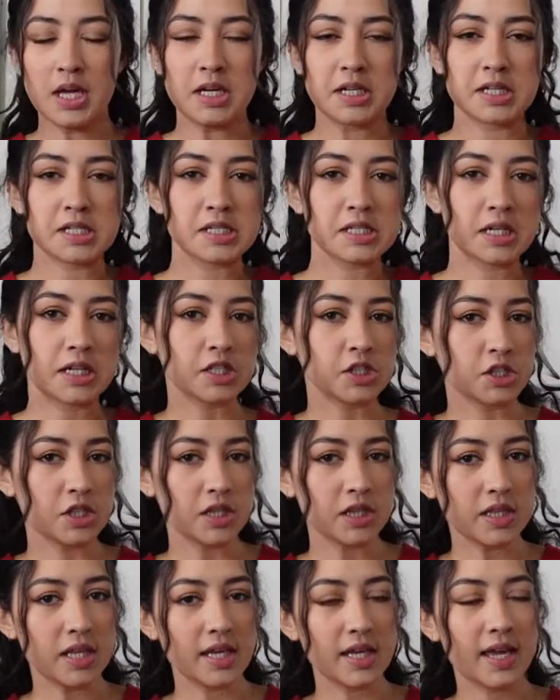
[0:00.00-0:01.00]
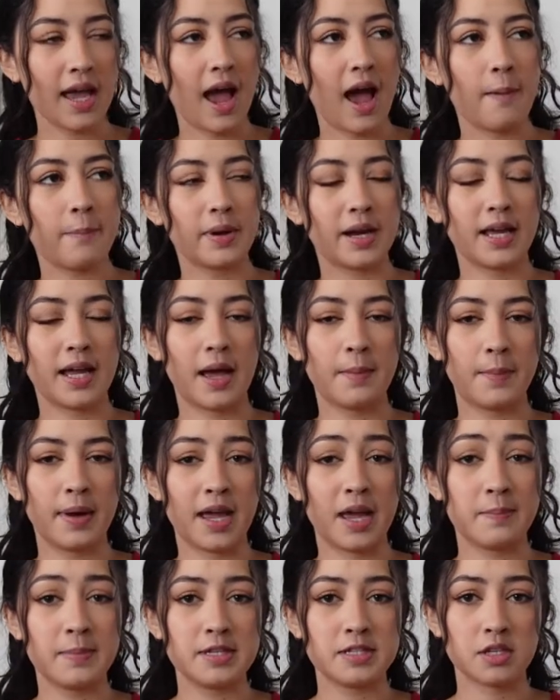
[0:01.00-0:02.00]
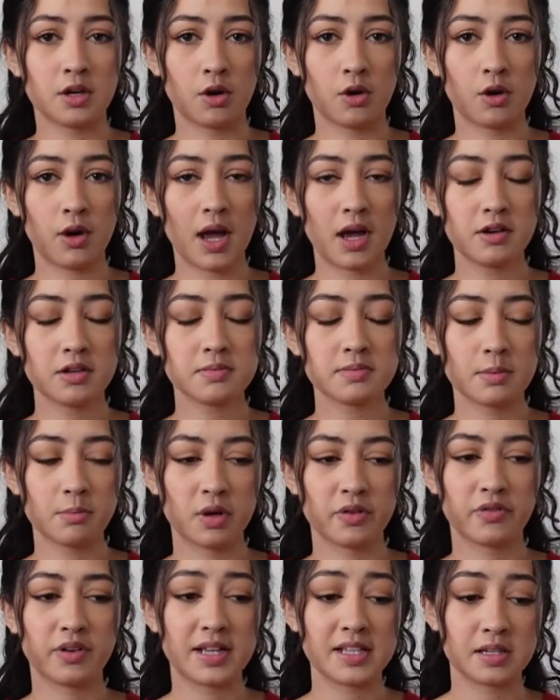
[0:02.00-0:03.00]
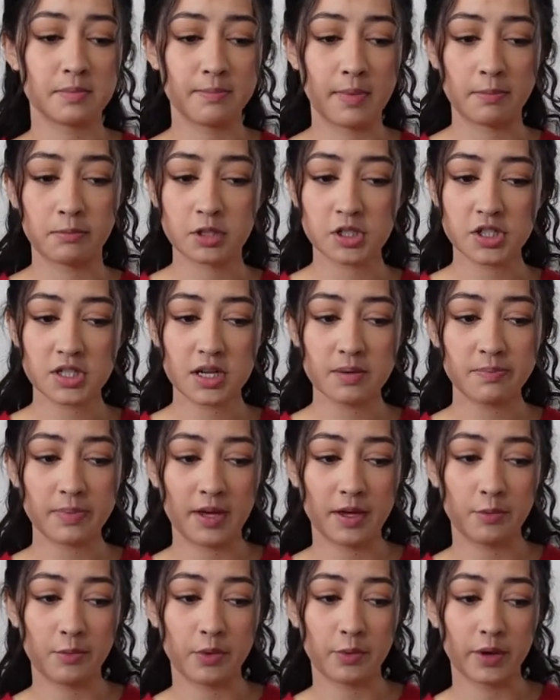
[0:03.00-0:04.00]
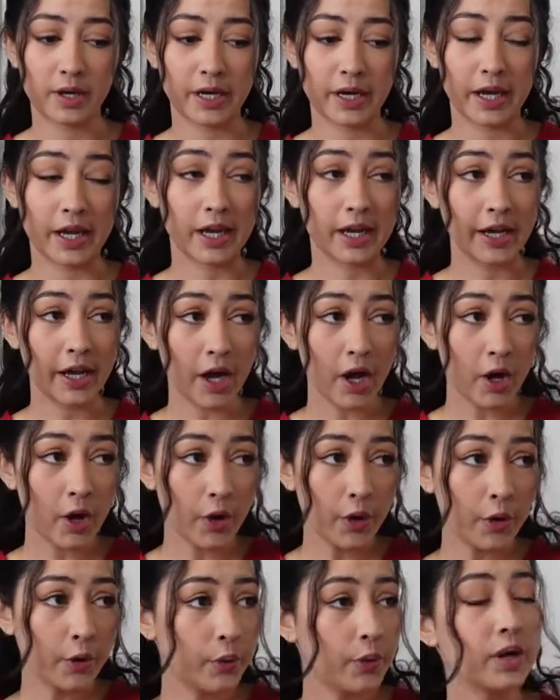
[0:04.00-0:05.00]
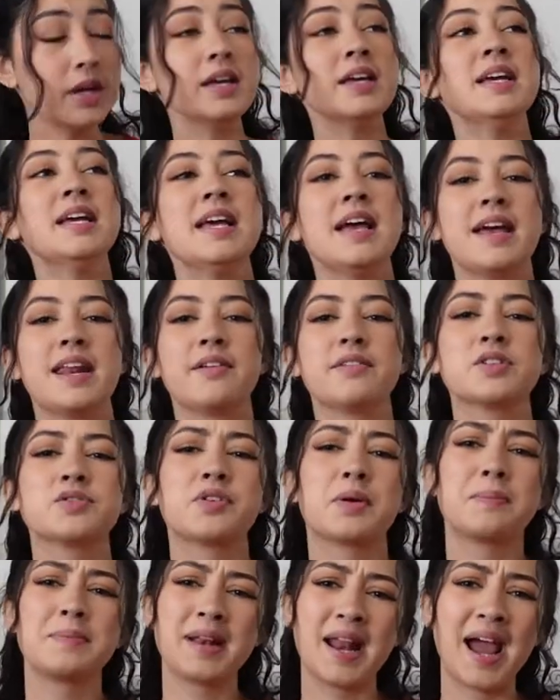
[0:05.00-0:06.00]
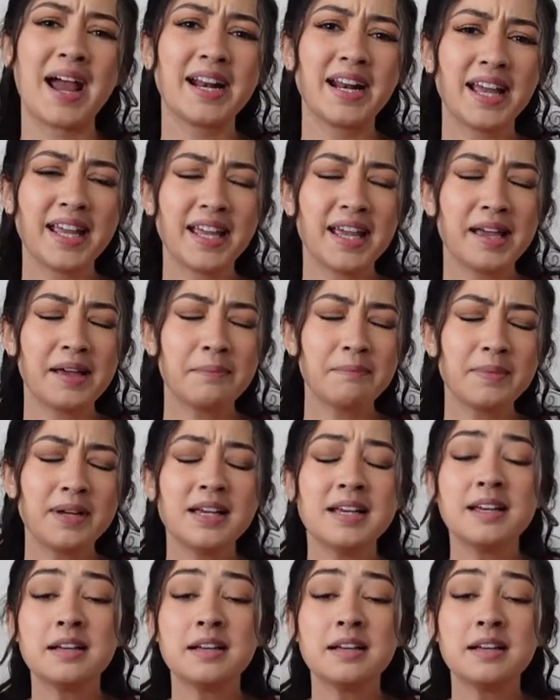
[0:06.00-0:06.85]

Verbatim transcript: discussion thing happening at Miami Soho House. My boyfriend has a membership and we were gonna go and it was from 9 a.m.